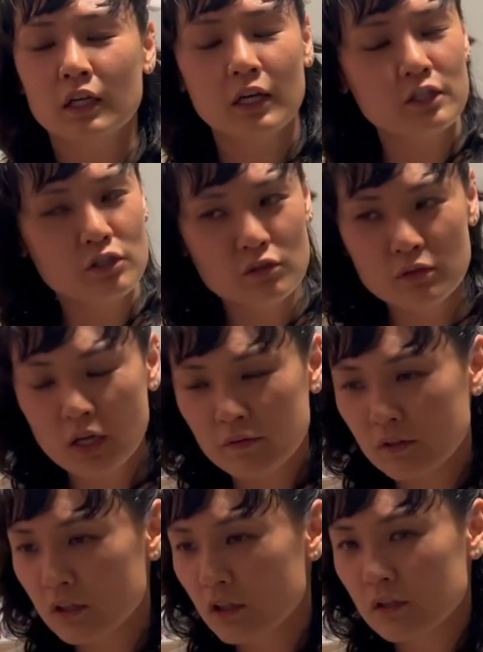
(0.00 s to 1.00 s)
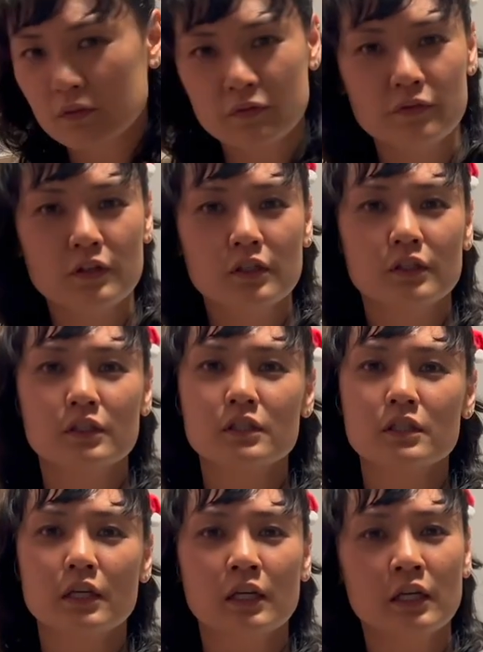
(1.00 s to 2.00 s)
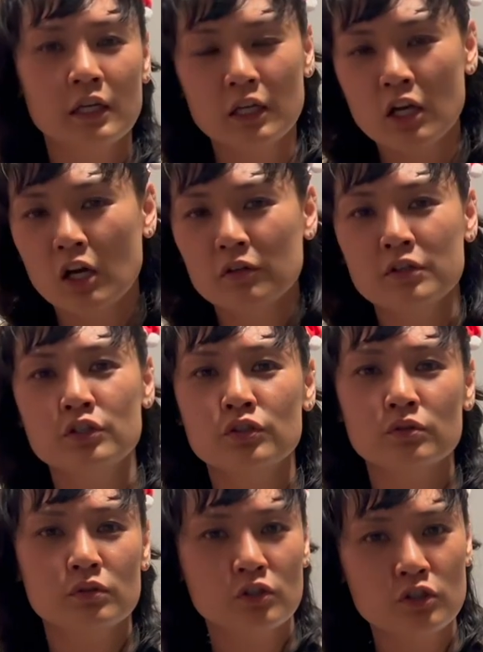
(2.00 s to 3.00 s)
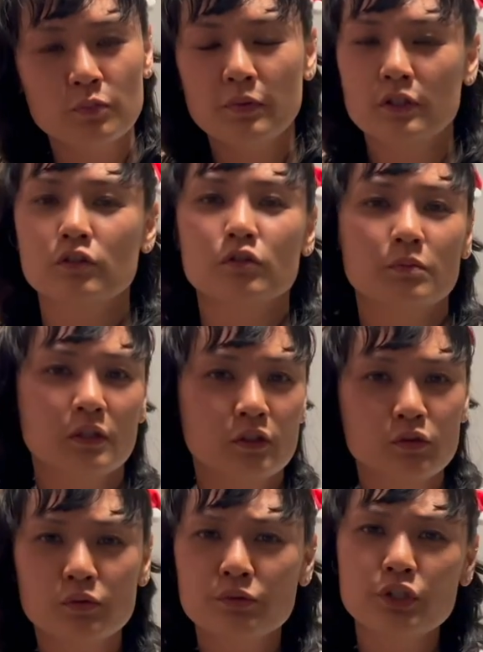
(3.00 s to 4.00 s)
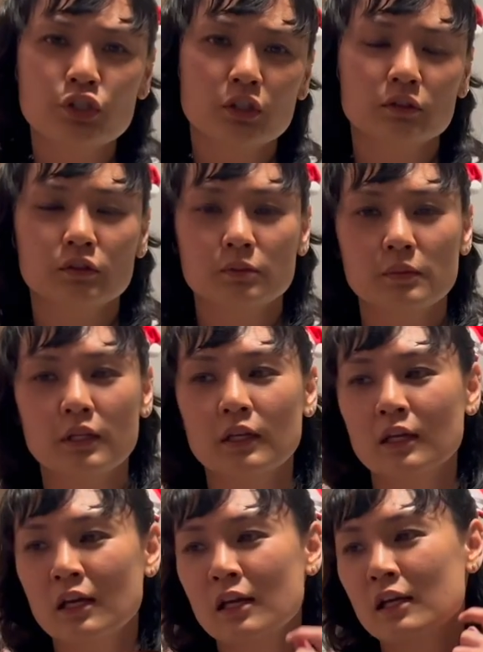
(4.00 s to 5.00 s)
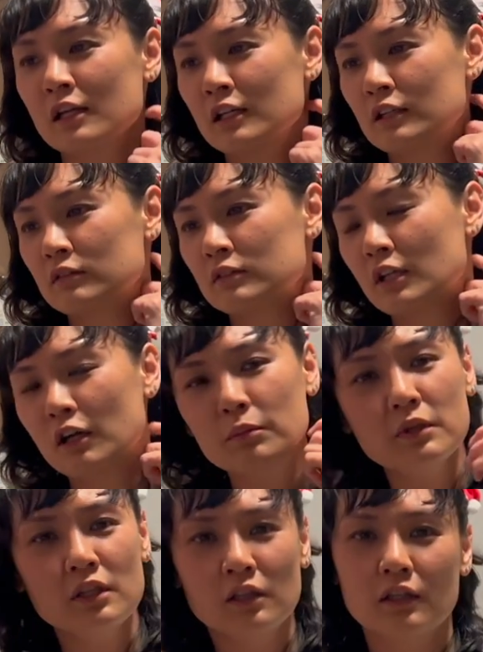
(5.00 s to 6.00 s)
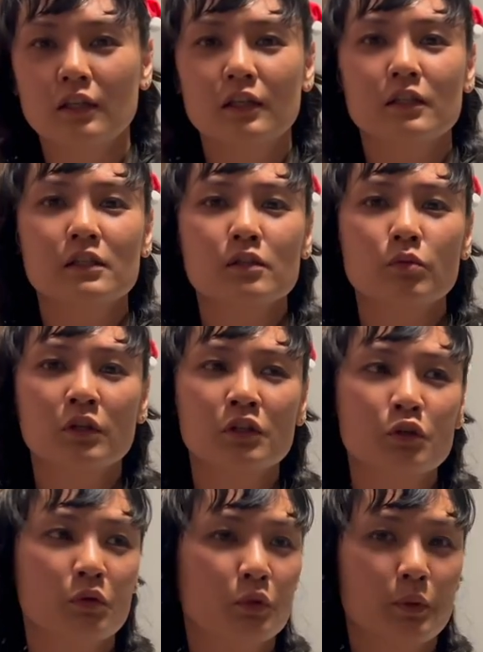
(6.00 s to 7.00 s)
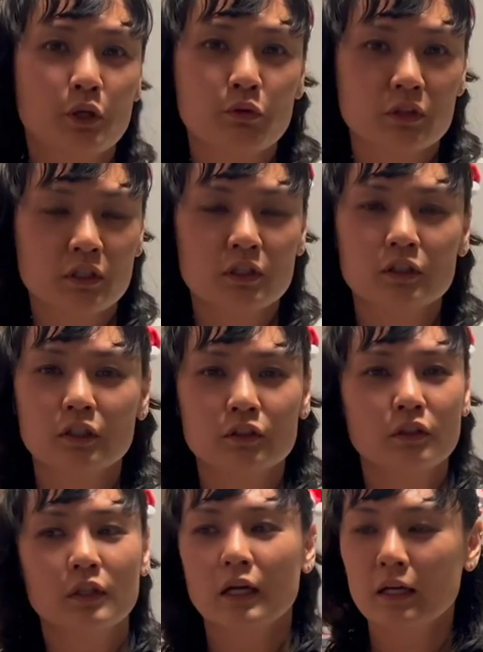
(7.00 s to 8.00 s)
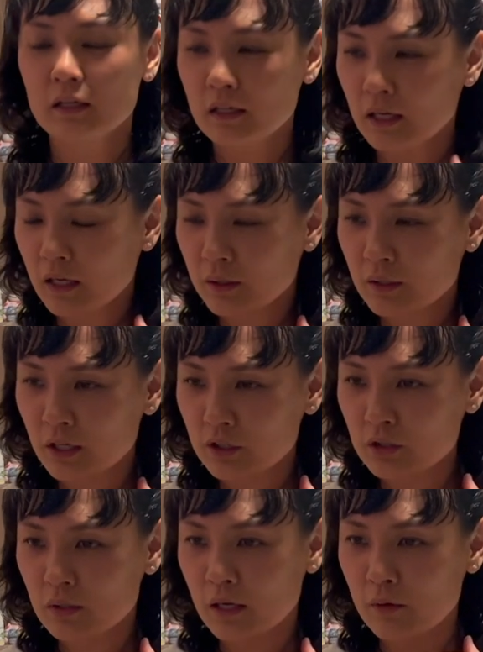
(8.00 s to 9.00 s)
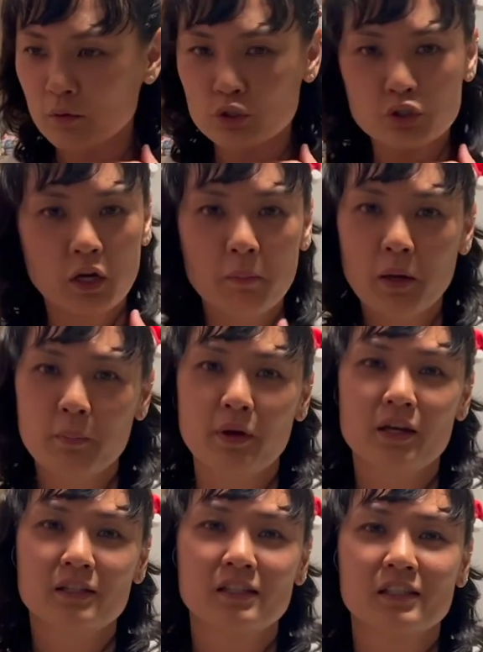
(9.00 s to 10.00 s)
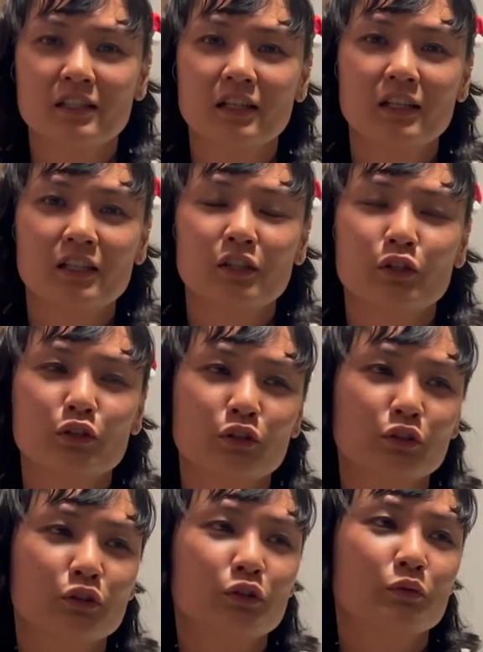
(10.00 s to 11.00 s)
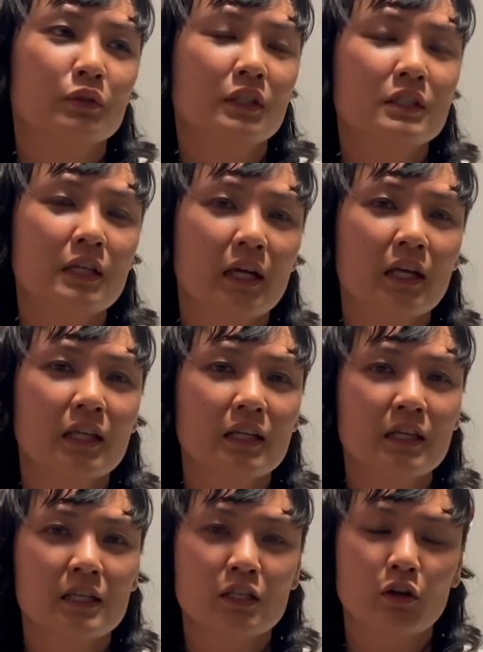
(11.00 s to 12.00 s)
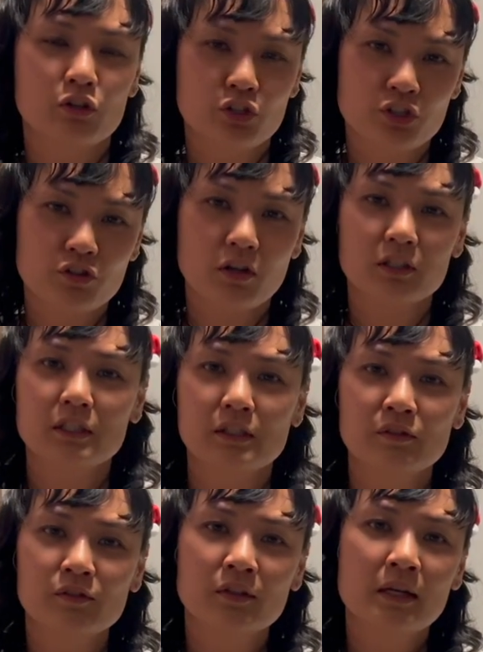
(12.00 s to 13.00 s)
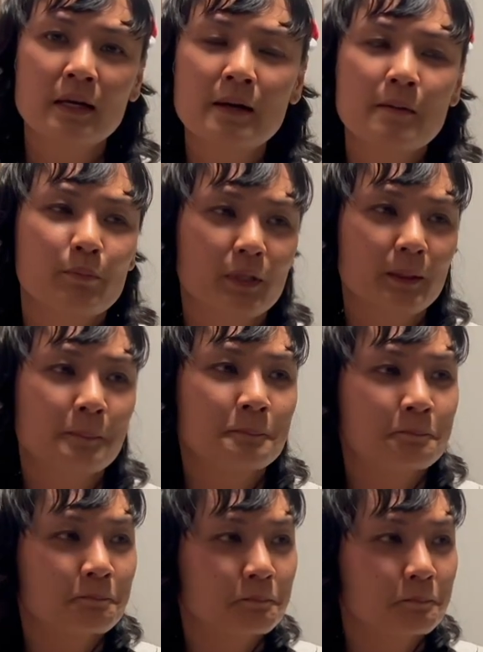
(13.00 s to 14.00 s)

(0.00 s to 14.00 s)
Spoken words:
I still have a lot of fears, and I encourage you to speak to me, to reach out to me, to tell me things, whether you want to be critical or not. I will try my best, to really take it in as constructive. But